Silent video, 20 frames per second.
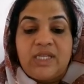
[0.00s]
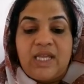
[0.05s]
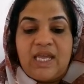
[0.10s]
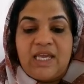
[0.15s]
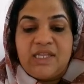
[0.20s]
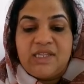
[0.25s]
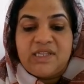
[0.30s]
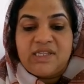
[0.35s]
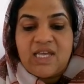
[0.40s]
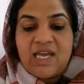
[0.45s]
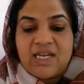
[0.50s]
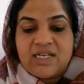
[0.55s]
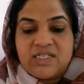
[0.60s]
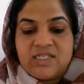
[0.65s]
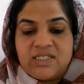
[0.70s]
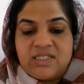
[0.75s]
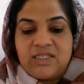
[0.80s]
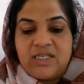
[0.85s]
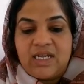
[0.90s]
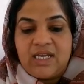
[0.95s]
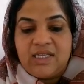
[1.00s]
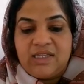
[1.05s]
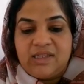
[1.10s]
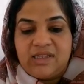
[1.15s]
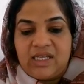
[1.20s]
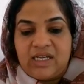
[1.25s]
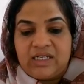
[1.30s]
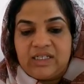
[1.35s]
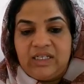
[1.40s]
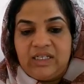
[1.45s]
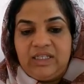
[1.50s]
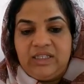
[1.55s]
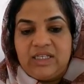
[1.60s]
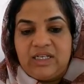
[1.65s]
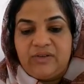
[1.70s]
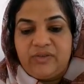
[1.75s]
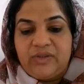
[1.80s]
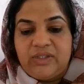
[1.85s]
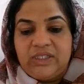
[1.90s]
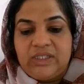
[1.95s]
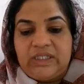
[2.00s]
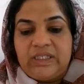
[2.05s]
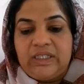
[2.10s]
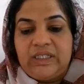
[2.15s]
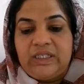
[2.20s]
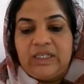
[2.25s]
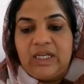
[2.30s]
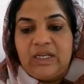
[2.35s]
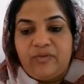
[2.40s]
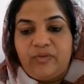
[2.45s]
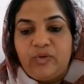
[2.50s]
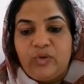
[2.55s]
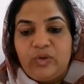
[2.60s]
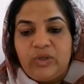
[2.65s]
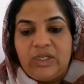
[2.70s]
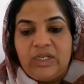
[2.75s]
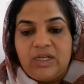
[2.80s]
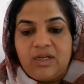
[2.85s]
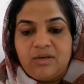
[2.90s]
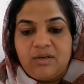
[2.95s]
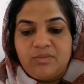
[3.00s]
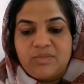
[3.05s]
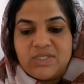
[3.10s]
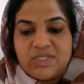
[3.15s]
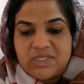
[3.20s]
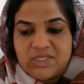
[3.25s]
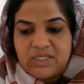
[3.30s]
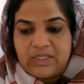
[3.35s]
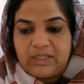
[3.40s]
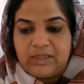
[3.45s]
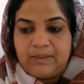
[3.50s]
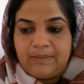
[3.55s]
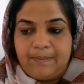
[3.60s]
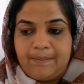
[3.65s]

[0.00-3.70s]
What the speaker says: the exactly that 13 and 14 are missing.